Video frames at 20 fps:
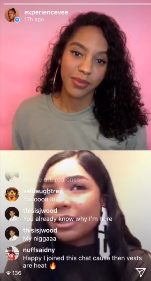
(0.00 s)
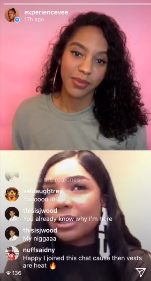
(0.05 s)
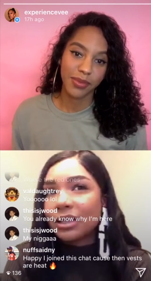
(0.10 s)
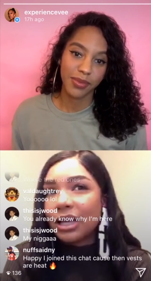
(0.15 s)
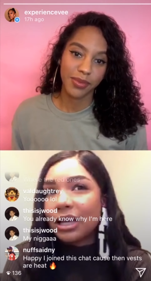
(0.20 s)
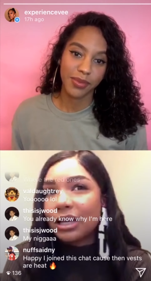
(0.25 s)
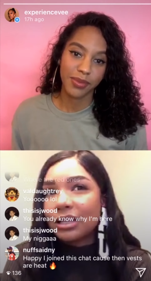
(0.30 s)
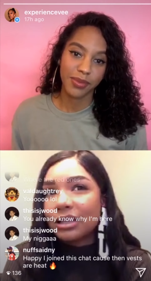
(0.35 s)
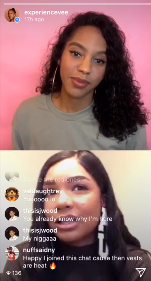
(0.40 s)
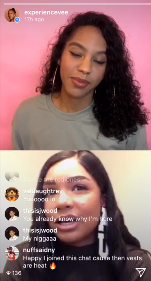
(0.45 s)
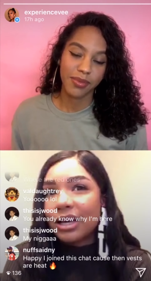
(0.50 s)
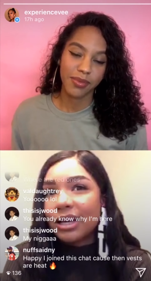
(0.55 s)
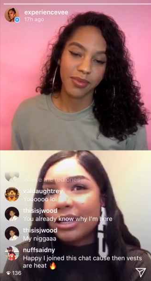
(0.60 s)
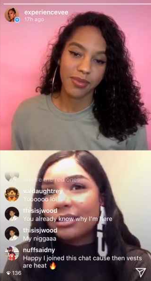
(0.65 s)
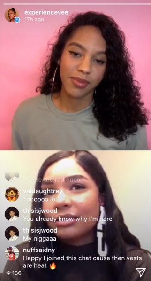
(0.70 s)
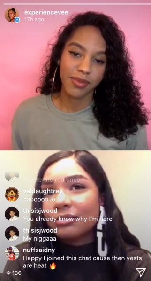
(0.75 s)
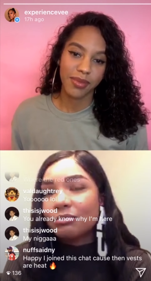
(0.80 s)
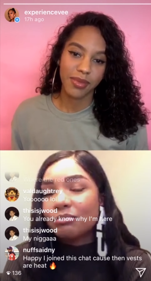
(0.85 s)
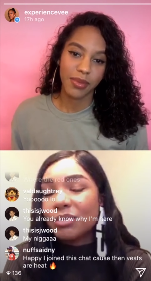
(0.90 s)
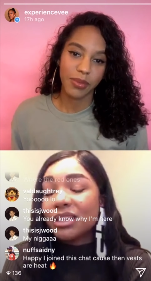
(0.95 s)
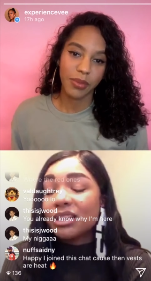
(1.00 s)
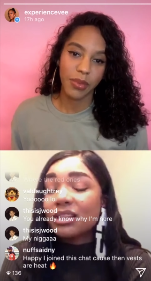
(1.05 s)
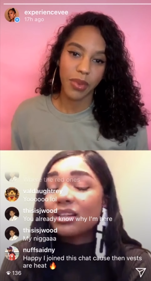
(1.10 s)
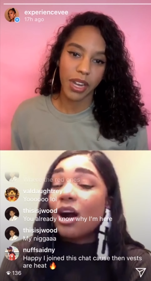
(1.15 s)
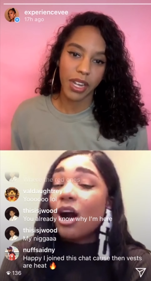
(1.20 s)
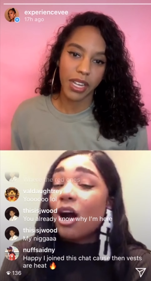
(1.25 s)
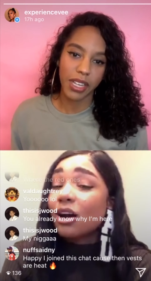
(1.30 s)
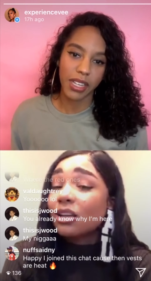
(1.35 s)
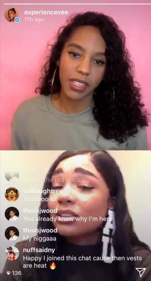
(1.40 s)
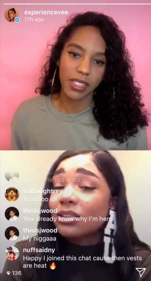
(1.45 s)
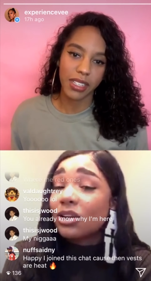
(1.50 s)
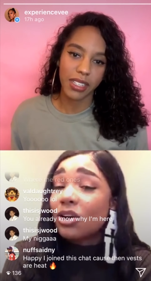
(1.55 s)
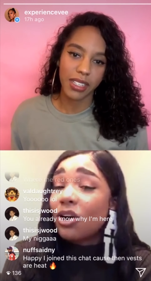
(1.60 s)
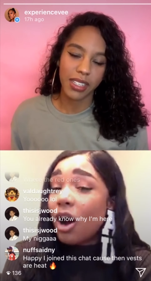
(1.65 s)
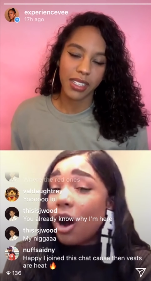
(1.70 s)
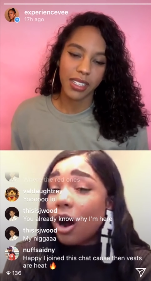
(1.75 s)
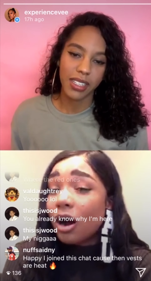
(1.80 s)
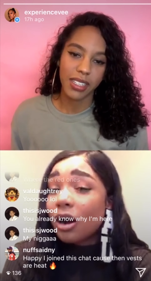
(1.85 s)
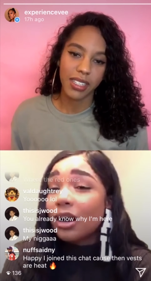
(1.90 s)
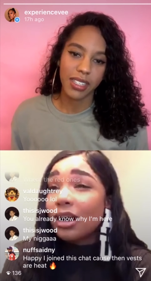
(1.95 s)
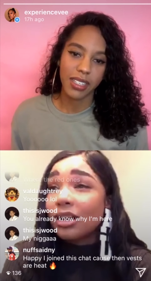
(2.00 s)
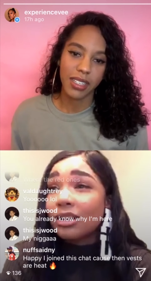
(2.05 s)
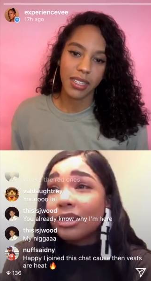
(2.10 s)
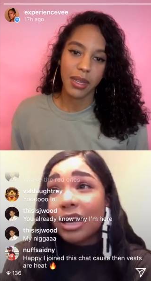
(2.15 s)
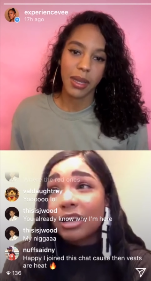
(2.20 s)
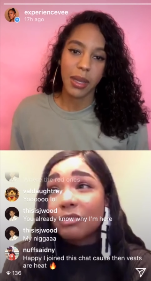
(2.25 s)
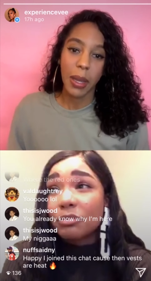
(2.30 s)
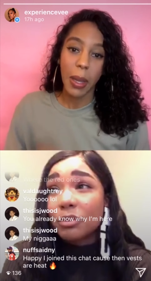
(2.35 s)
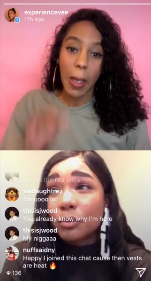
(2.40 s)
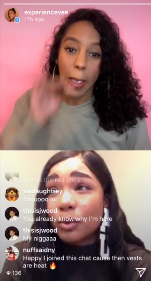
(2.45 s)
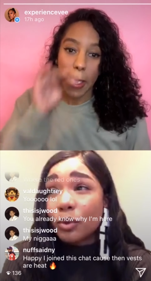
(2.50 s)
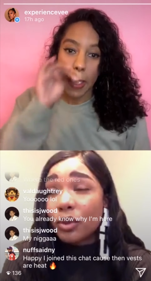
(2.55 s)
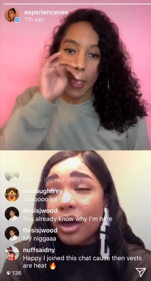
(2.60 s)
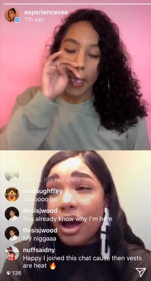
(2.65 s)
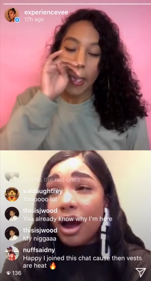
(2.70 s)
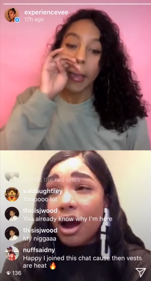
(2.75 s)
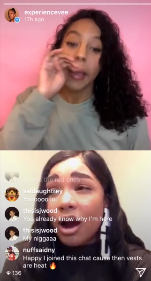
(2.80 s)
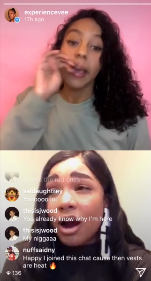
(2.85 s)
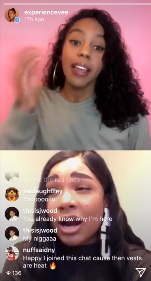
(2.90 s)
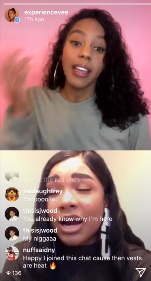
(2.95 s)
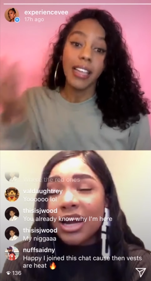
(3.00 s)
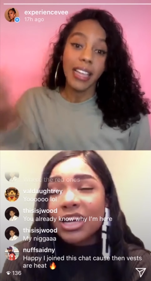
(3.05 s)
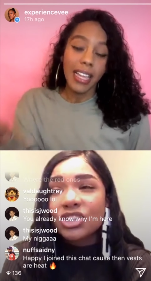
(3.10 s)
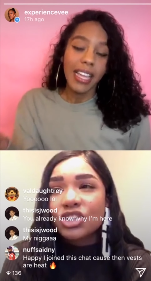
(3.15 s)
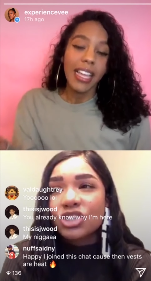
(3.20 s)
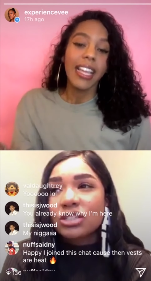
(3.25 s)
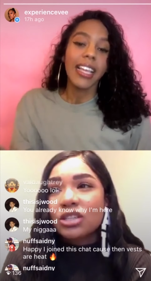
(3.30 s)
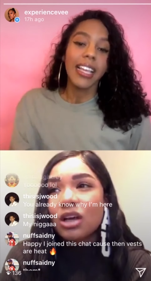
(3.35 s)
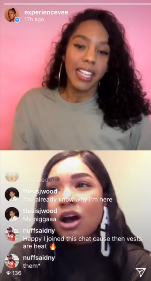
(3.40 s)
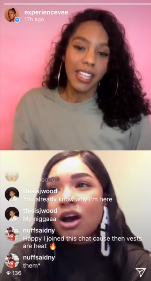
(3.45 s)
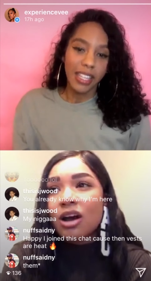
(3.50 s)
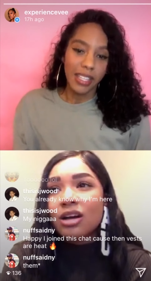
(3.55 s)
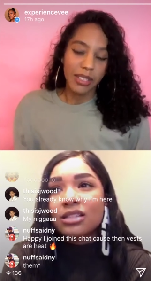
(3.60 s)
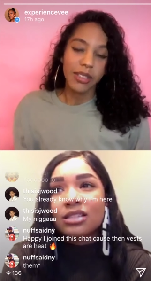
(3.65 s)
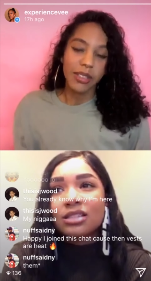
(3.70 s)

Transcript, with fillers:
Speaker 1: like that. But there also are a lot of people that are. It's just hard to